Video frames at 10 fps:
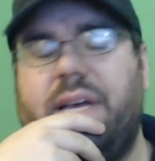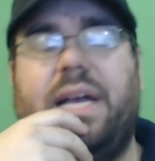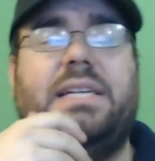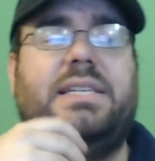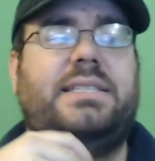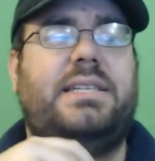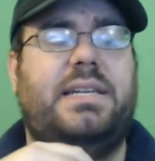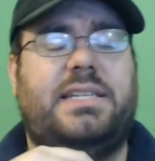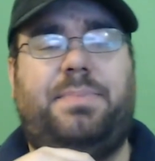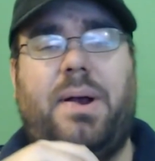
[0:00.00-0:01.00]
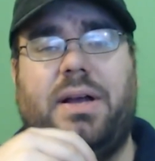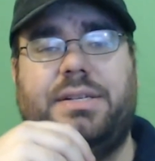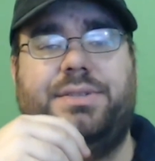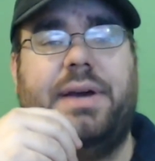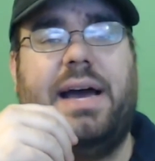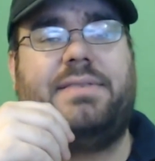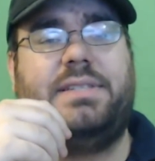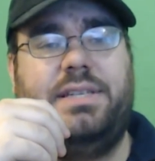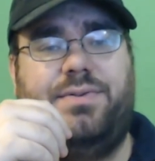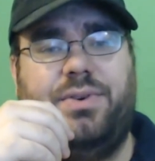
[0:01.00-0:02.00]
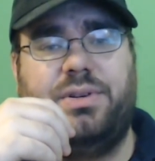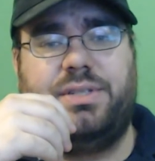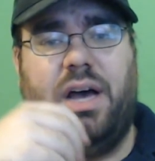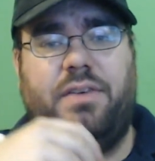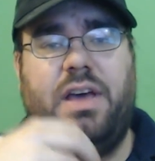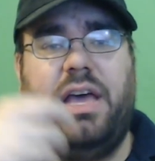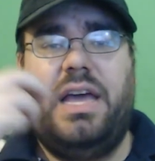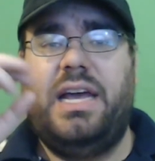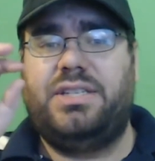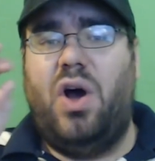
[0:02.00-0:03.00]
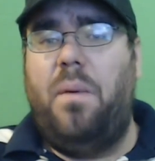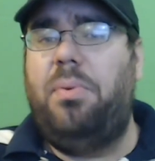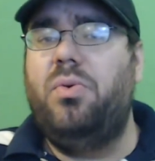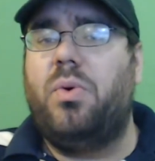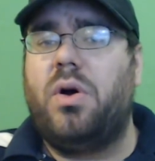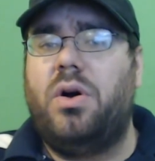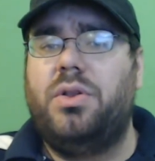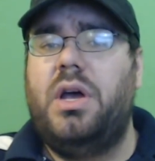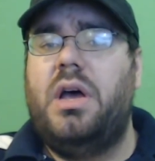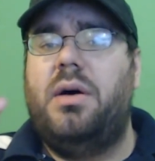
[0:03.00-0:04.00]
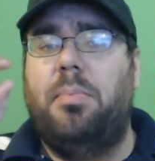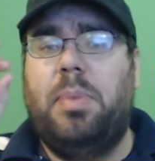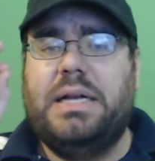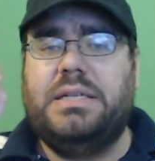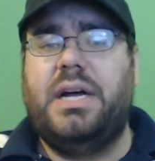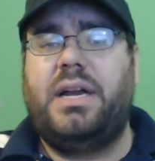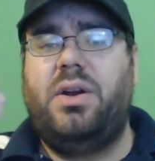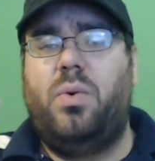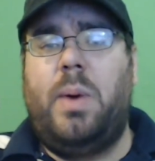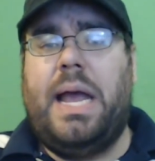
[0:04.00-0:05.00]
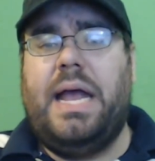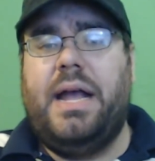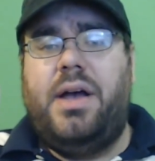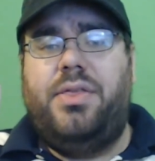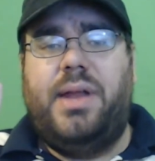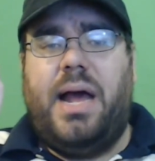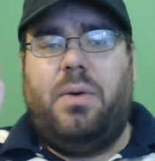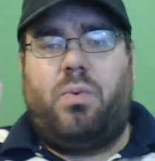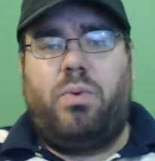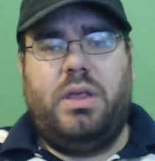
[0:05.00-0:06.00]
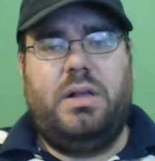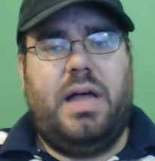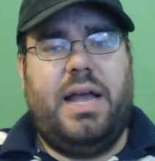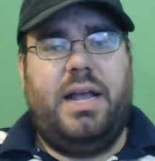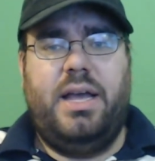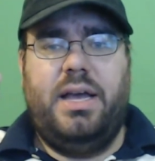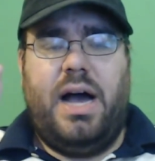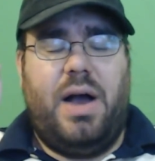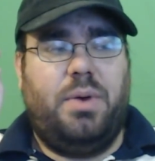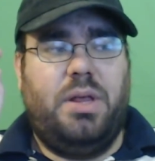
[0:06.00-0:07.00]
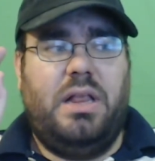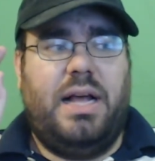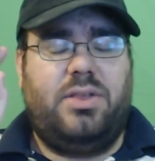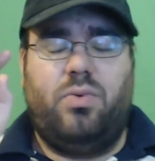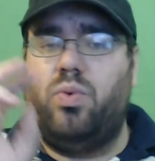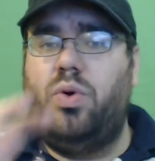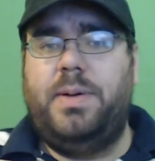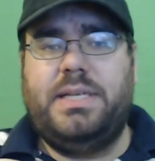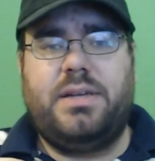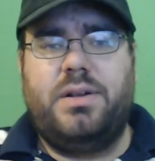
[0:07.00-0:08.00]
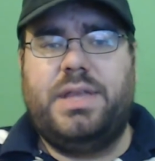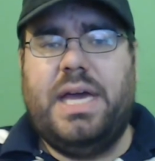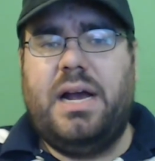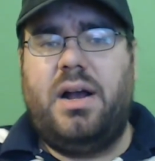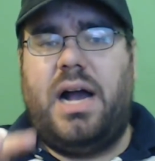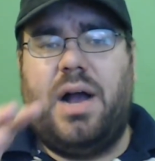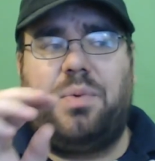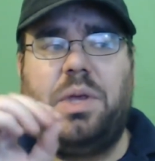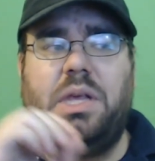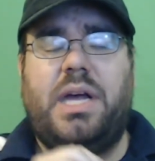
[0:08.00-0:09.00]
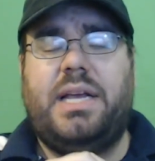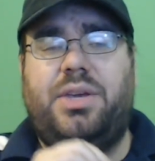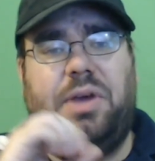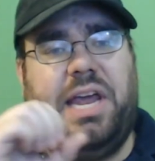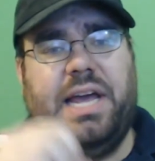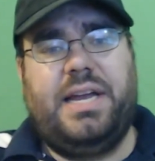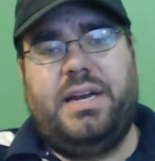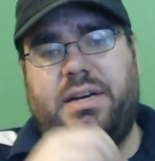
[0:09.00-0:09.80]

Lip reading: it's just an experience you have to see for yourself. It's open world, but done in a way that I really like. I really like that rupees aren't there. I really like you can't